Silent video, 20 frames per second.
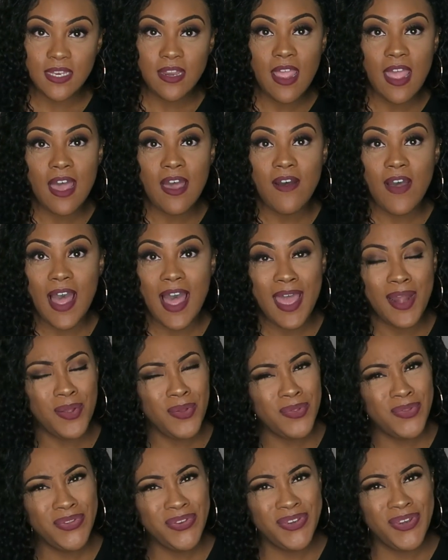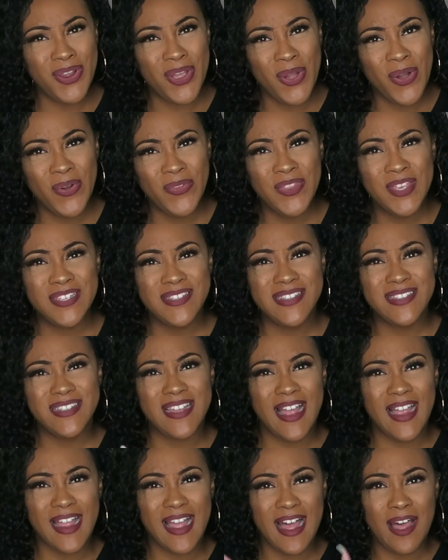Now, I don't know, this is
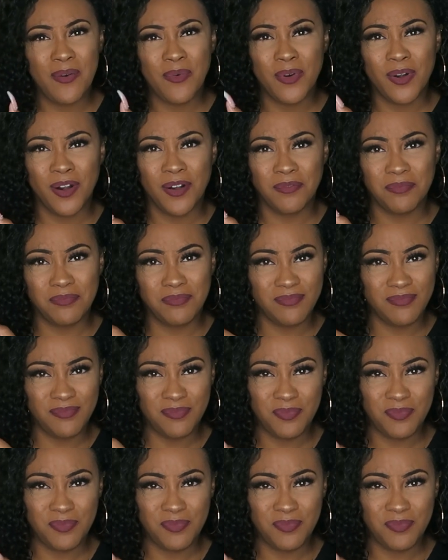like our